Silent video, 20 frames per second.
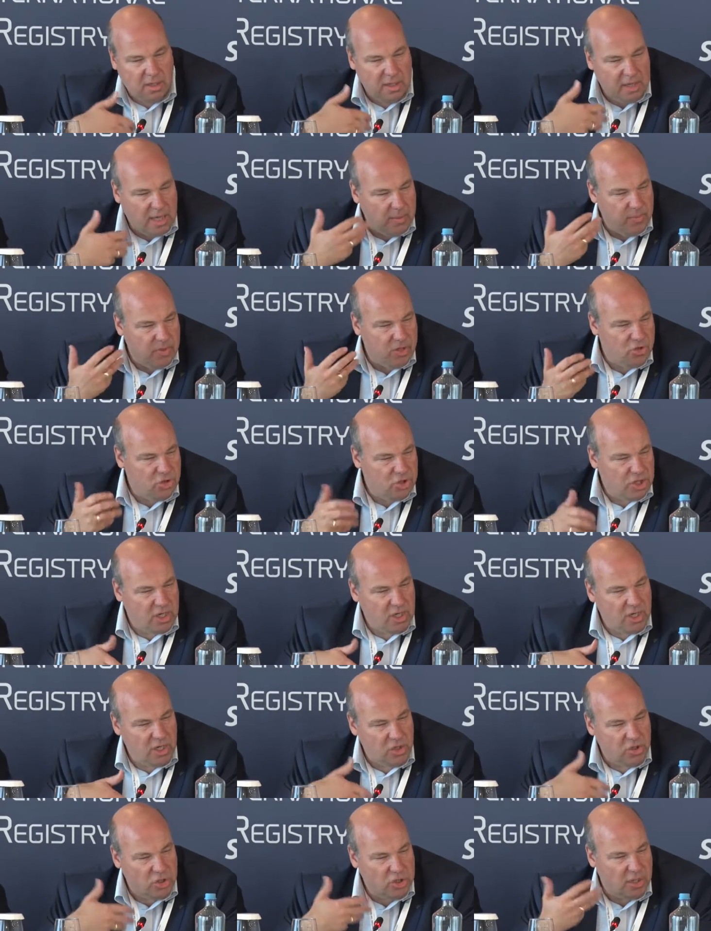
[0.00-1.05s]
climate
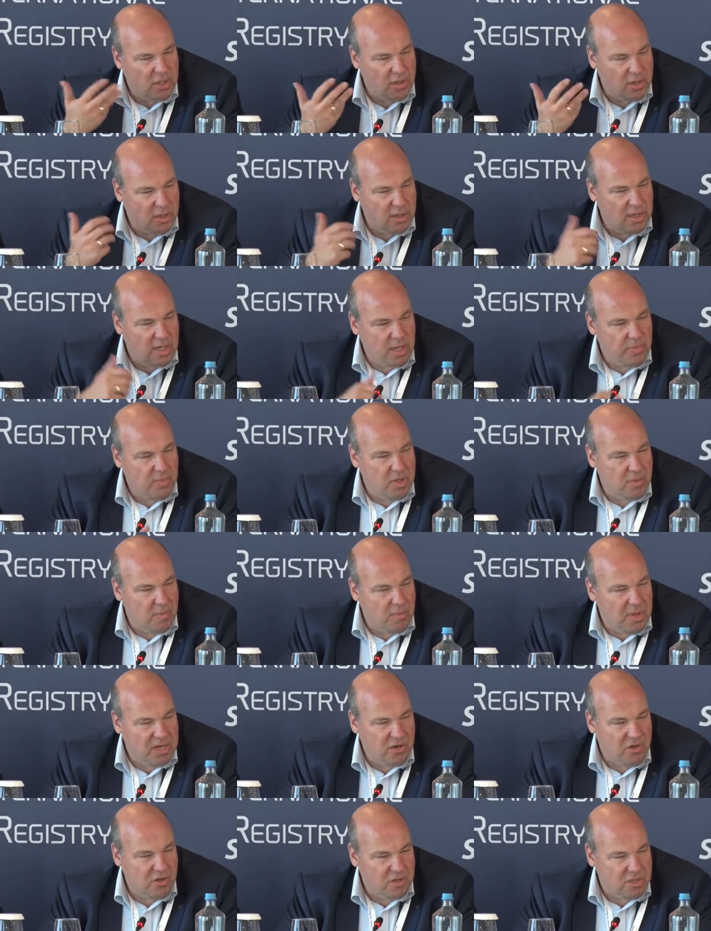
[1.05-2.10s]
change and the climate
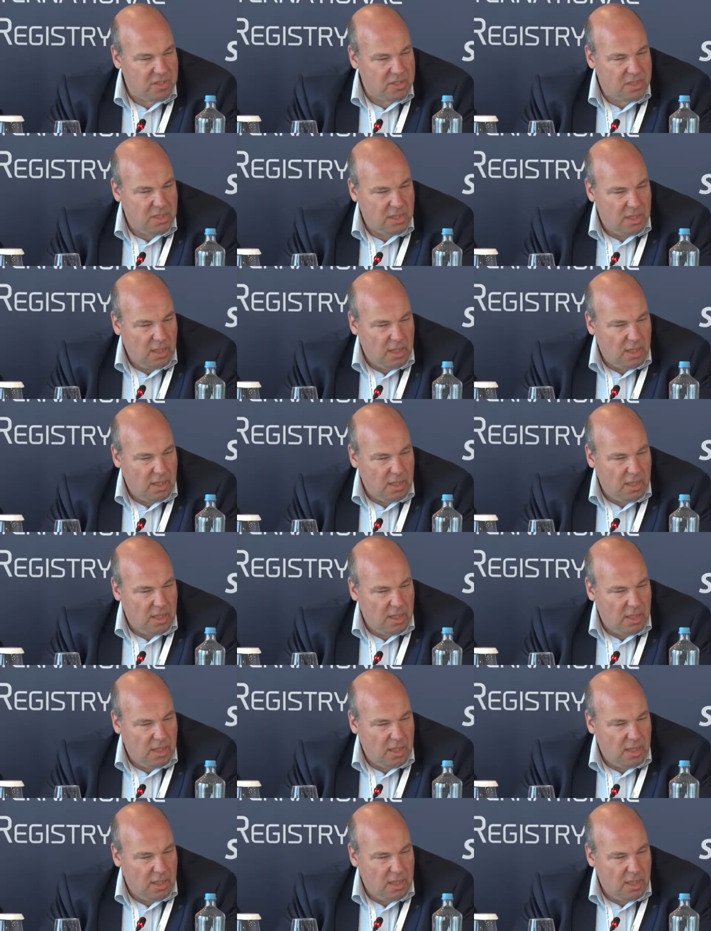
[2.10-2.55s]
matters